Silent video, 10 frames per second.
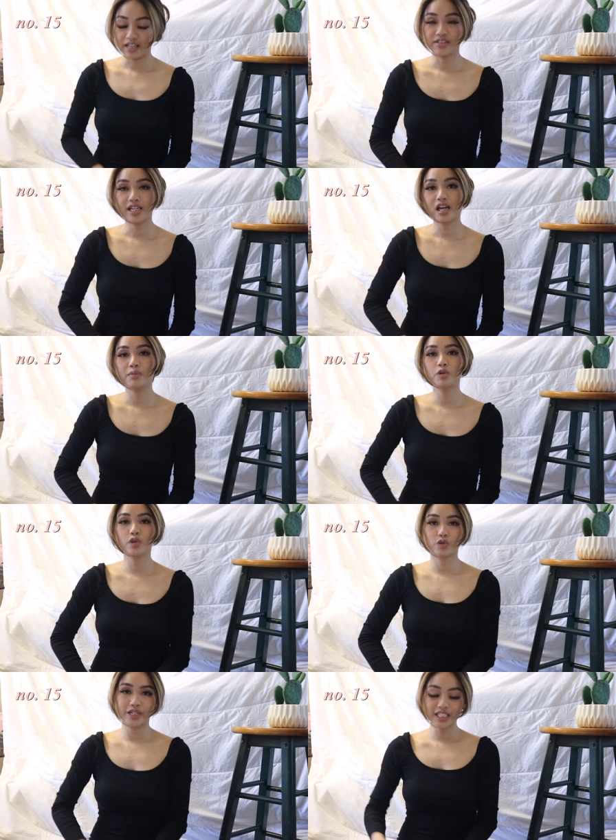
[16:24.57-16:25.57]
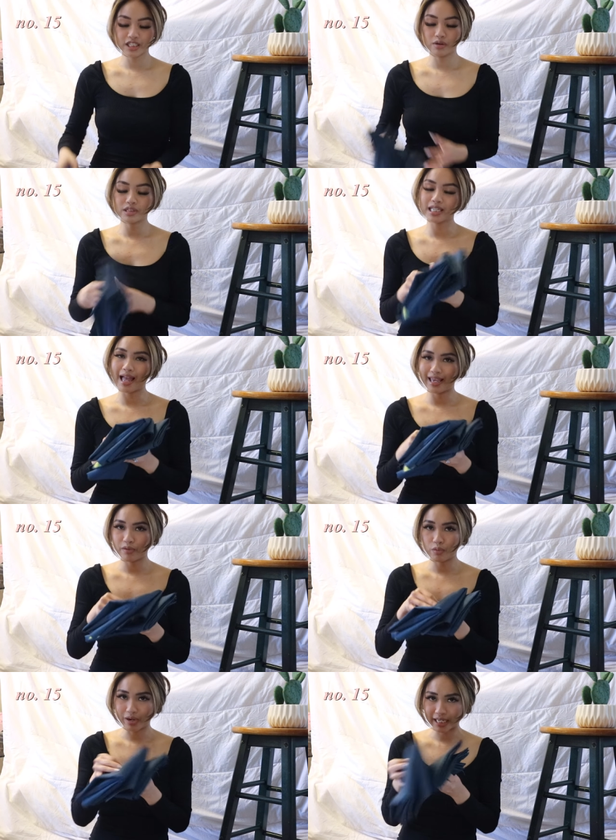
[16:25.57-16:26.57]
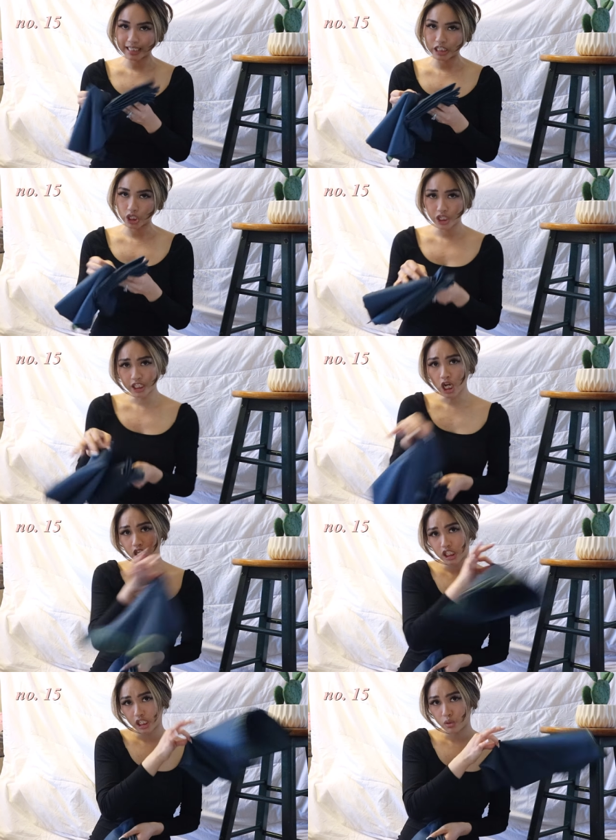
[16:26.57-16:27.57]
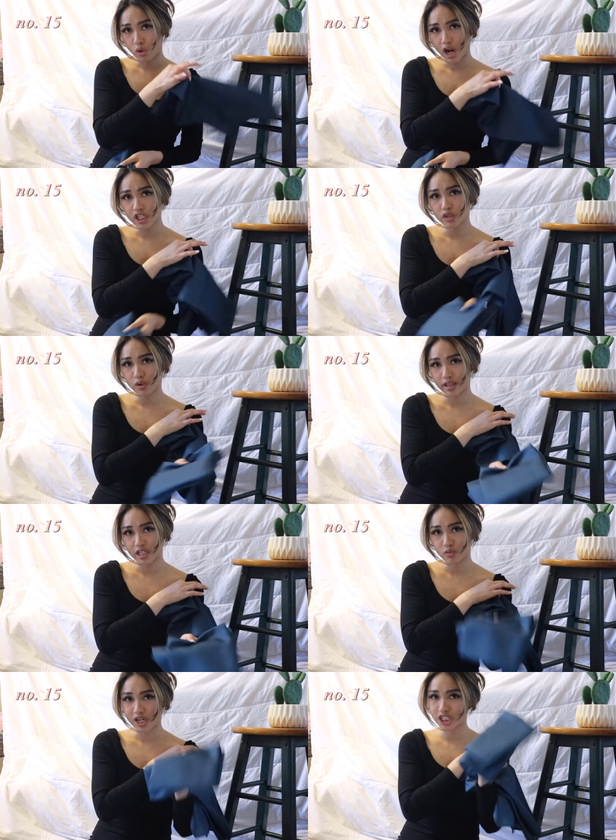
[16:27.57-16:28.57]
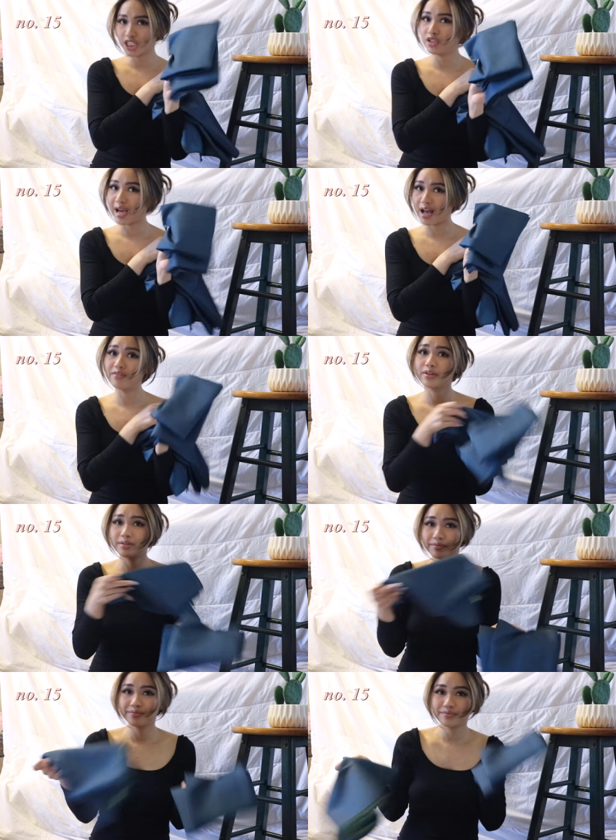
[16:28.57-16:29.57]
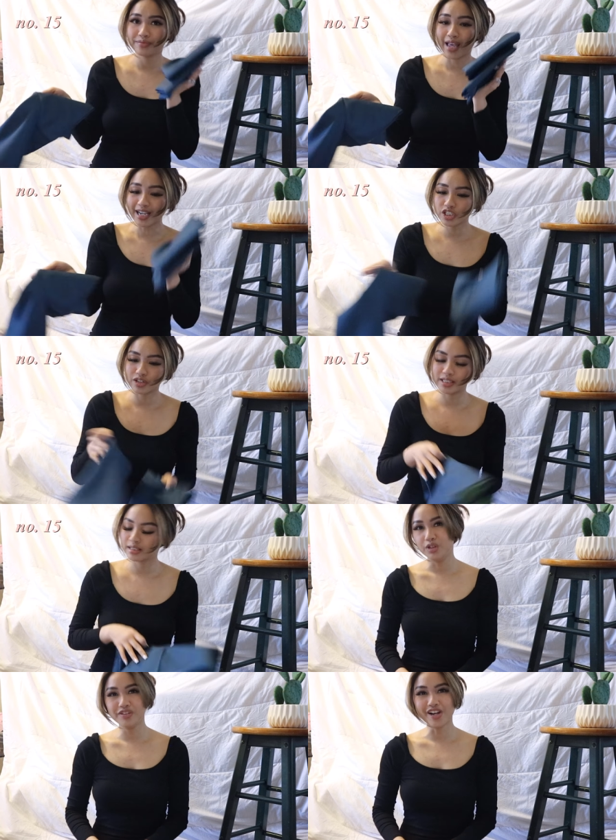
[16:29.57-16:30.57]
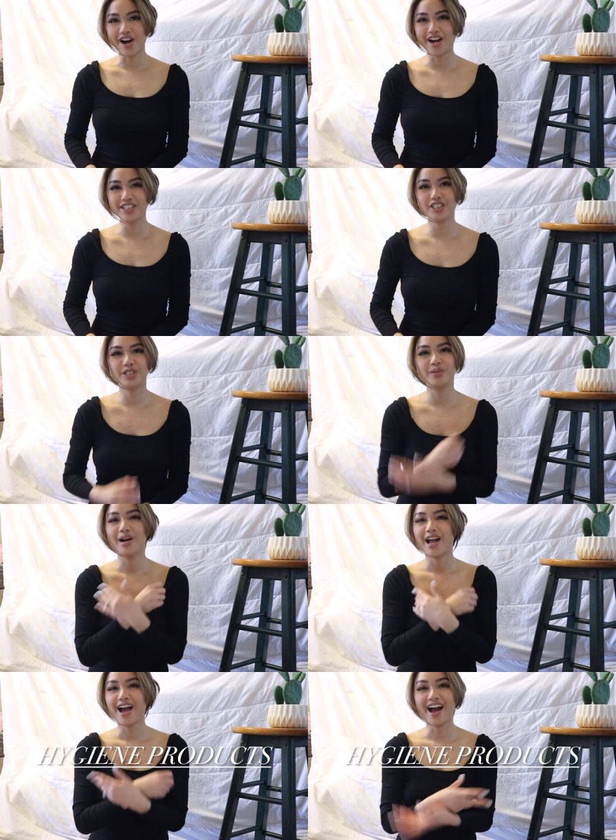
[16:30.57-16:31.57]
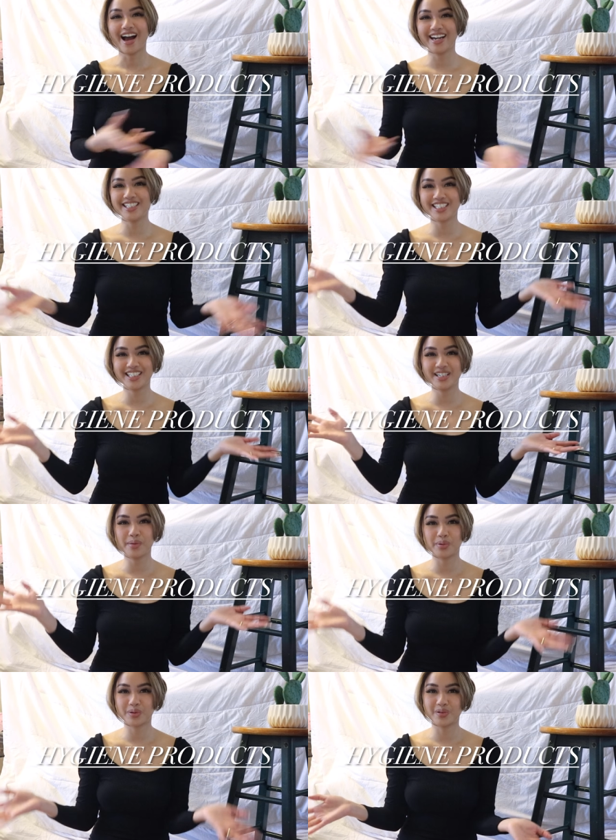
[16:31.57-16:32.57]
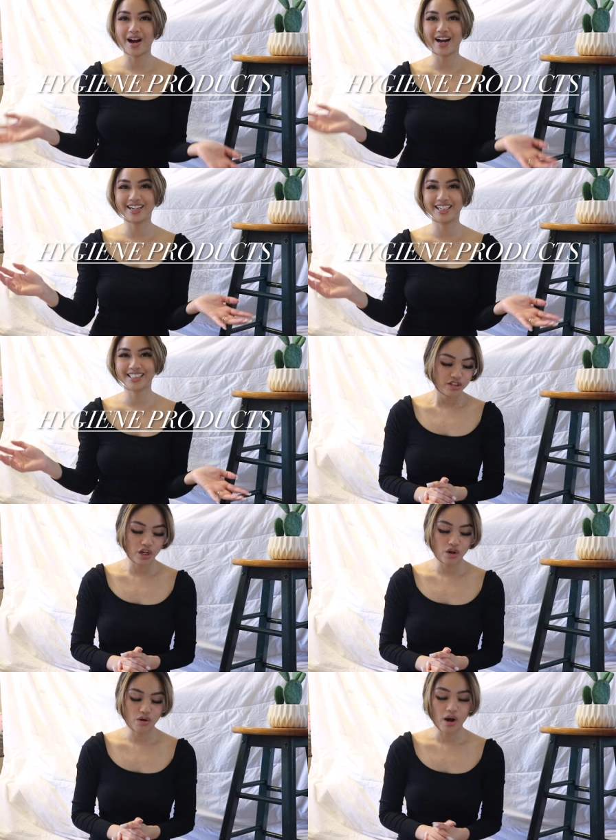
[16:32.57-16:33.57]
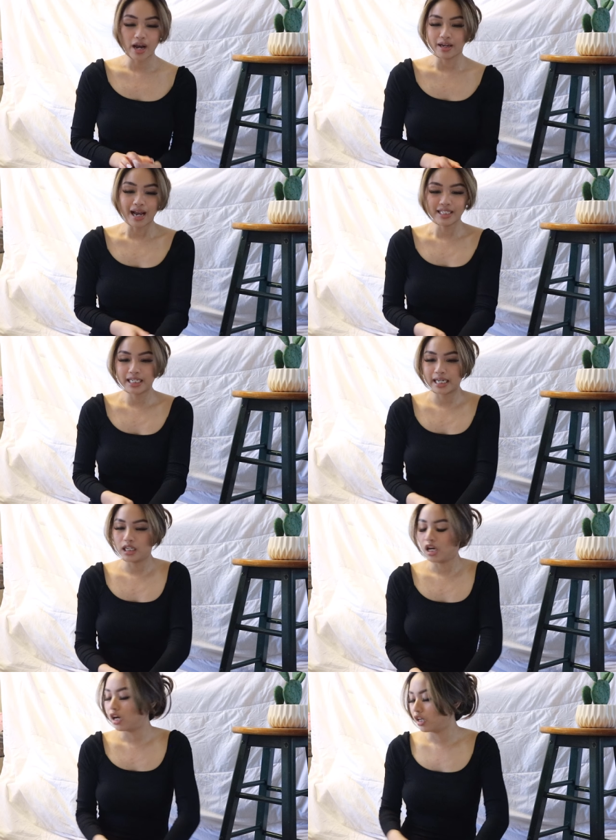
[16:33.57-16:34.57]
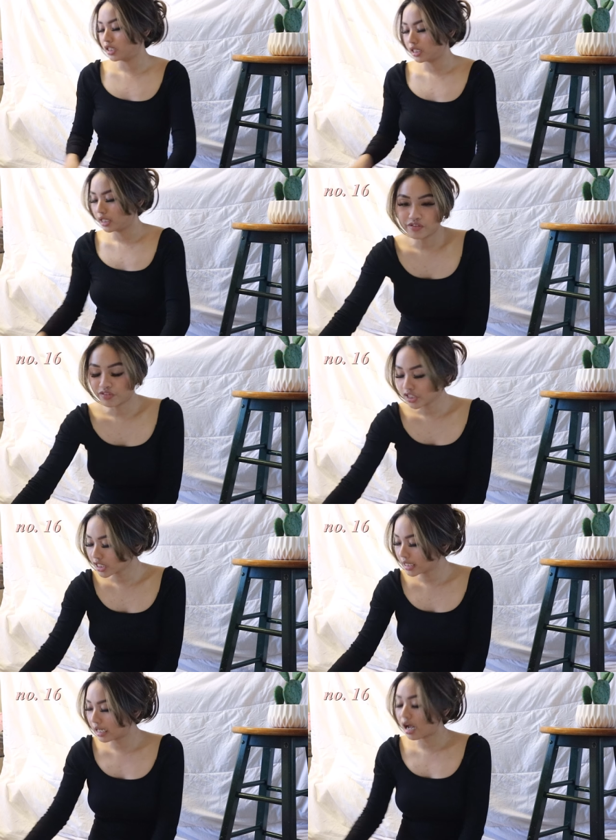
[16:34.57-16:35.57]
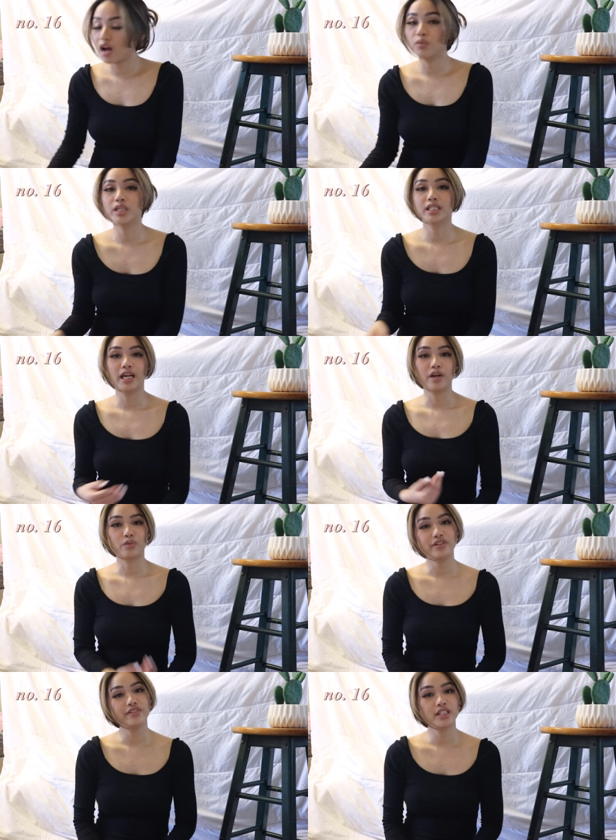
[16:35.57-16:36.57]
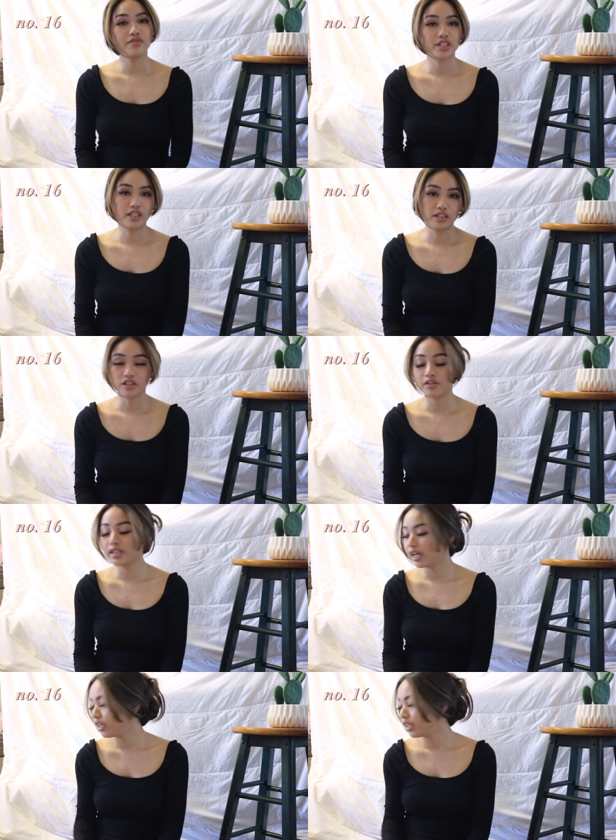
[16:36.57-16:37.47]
love that it comes with three, so it's like when one gets dirty, toss it in the wash, and while that's washing, you have extras. Moving on to hygiene products. So I didn't get a lot, honestly. The first thing I got was a refill of the sunscreen that I